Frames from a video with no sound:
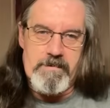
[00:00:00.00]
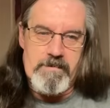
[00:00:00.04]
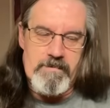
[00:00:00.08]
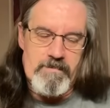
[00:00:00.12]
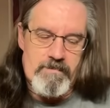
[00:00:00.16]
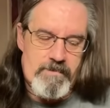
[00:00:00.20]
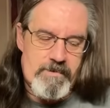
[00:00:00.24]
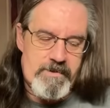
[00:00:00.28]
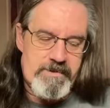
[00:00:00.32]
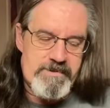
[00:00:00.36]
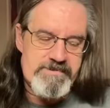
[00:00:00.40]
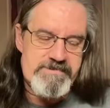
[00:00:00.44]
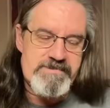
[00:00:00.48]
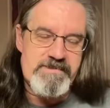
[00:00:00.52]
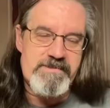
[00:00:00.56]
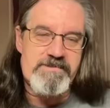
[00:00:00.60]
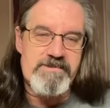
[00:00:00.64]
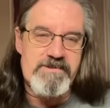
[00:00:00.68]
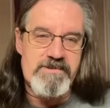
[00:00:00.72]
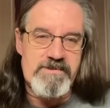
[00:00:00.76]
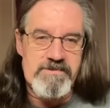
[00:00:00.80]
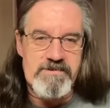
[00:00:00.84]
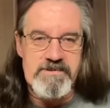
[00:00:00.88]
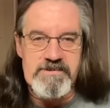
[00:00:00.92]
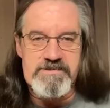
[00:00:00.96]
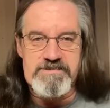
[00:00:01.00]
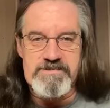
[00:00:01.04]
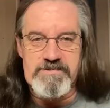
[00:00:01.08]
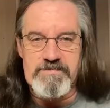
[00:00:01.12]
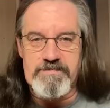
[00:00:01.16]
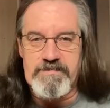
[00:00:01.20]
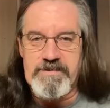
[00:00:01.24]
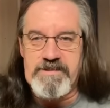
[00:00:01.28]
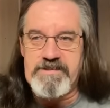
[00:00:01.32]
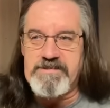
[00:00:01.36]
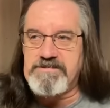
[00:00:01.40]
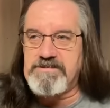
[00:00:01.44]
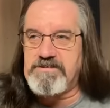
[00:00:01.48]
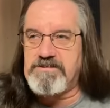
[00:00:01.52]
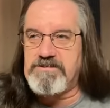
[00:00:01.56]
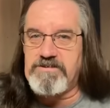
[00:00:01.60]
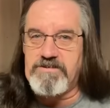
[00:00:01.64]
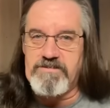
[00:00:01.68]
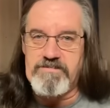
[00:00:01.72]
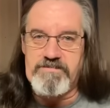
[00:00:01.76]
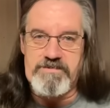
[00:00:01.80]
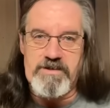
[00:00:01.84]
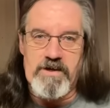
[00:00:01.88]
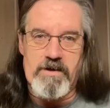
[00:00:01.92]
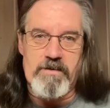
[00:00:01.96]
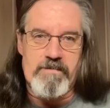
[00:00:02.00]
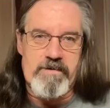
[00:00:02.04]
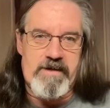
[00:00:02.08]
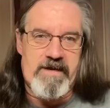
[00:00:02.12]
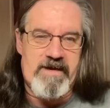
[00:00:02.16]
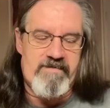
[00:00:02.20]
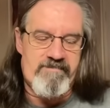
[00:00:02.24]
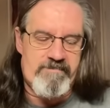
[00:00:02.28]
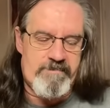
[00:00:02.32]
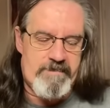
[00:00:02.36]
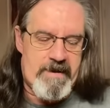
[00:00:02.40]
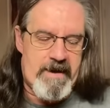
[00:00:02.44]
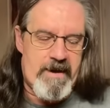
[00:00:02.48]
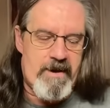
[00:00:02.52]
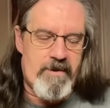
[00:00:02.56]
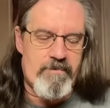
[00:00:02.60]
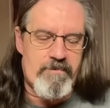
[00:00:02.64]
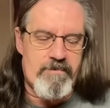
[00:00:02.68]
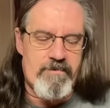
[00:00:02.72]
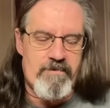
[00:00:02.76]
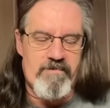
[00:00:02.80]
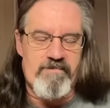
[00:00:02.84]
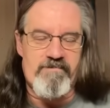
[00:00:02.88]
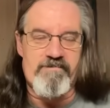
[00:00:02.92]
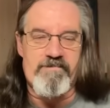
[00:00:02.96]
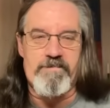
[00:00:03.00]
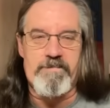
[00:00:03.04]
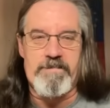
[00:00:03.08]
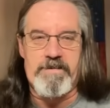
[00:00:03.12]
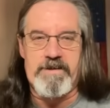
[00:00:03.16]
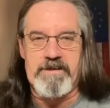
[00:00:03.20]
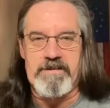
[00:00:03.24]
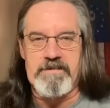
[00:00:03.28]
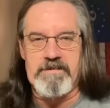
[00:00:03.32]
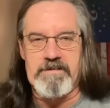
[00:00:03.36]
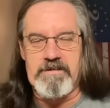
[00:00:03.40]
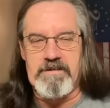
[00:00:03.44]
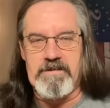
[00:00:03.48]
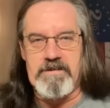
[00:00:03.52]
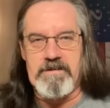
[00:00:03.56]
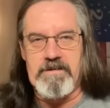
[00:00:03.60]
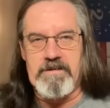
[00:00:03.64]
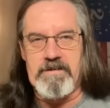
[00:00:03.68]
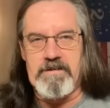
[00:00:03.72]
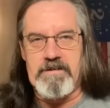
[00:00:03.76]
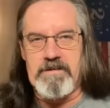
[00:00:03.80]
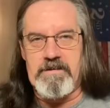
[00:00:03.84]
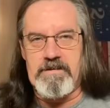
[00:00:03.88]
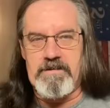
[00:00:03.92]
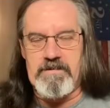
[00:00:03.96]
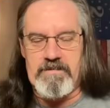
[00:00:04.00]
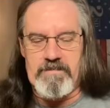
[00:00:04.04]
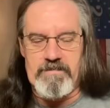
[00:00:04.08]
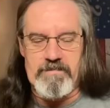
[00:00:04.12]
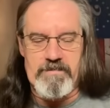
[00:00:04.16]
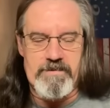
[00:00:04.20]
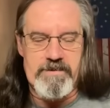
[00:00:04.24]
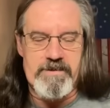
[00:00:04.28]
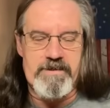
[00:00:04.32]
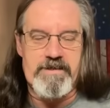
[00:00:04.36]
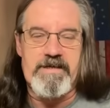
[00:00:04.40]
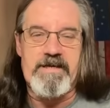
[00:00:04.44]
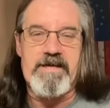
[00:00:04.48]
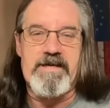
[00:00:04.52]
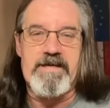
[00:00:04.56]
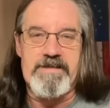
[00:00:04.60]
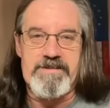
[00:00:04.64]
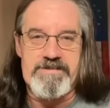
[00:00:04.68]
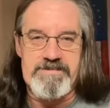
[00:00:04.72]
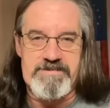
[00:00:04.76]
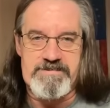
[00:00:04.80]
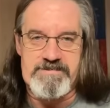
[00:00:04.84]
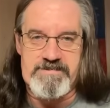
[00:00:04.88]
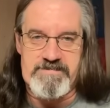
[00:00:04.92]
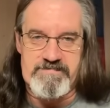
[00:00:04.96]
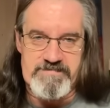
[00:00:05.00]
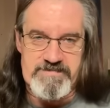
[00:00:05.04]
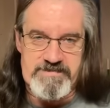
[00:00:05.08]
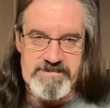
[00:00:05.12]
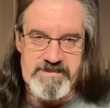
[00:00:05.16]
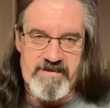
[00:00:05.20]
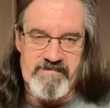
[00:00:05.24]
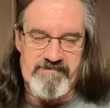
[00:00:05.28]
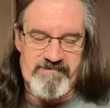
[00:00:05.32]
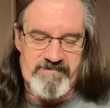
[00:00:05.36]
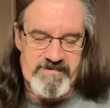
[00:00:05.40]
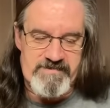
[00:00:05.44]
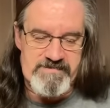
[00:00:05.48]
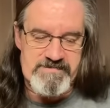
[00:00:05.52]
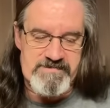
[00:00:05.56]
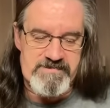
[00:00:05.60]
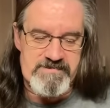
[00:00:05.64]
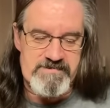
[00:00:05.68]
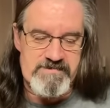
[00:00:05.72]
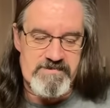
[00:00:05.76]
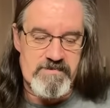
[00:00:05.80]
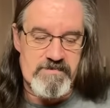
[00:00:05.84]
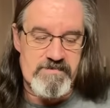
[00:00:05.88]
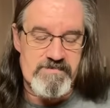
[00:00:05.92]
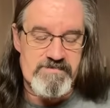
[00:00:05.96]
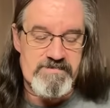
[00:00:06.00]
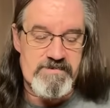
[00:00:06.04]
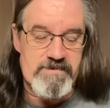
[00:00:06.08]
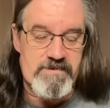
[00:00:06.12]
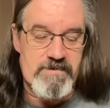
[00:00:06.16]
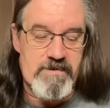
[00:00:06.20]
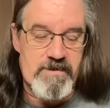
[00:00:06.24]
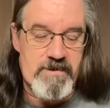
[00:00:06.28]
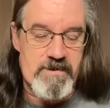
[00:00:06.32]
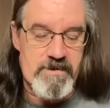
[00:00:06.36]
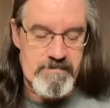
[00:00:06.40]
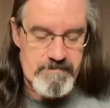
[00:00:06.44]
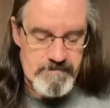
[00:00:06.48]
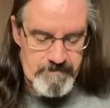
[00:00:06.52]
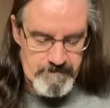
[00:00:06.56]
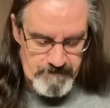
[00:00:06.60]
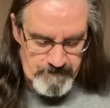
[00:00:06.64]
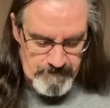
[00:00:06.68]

What is it that is the reason you don't have power over me? Well, we're going to get into some stuff as this goes along.